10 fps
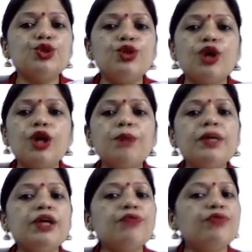not
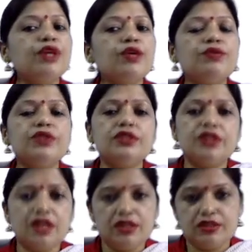be afraid of the
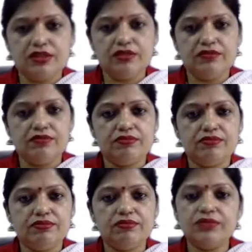dark.
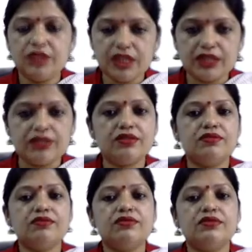Yes.
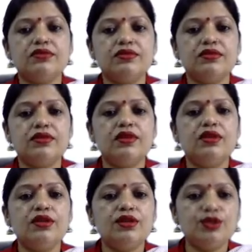
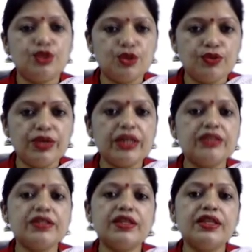So we can
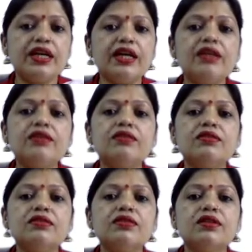say that
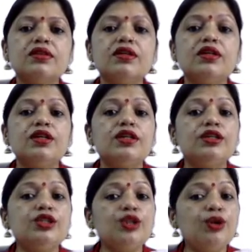
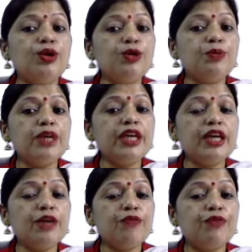don't
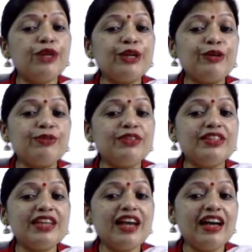be afraid of the
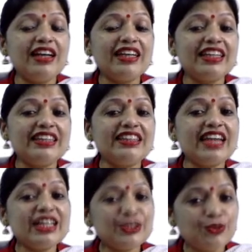dark.
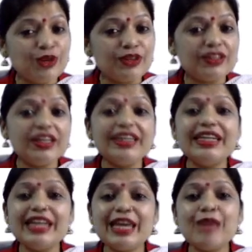That's what the
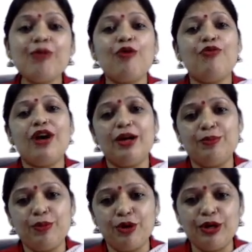name of our
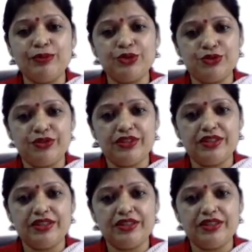poem, children.